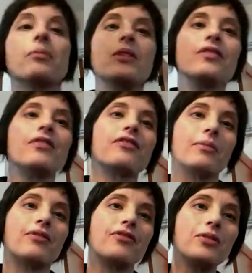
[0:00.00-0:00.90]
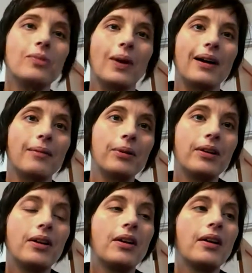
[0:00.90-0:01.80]
remove it from the food web,
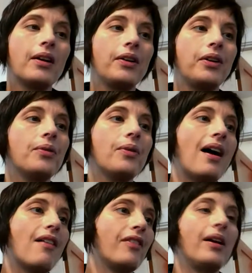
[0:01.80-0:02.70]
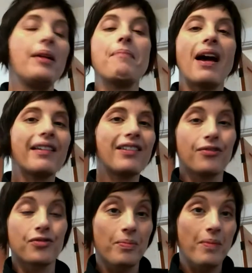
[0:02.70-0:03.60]
you have a
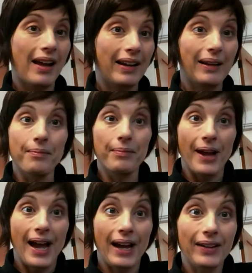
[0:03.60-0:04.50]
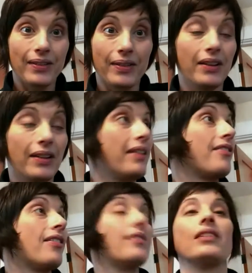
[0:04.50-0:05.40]
massive dramatic impact that
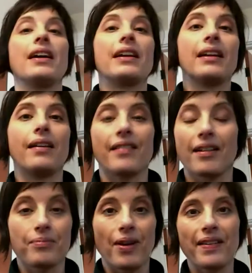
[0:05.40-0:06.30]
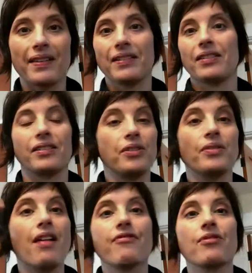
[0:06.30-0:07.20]
is unlike, it's unprecedented. You'd
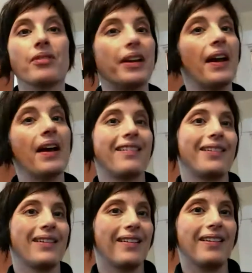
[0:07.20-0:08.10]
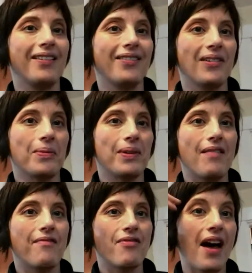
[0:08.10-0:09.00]
never guess that a sea star would
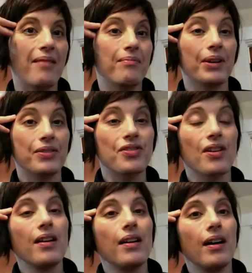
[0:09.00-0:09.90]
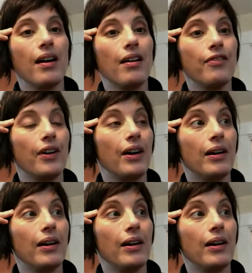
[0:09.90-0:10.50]
have that much of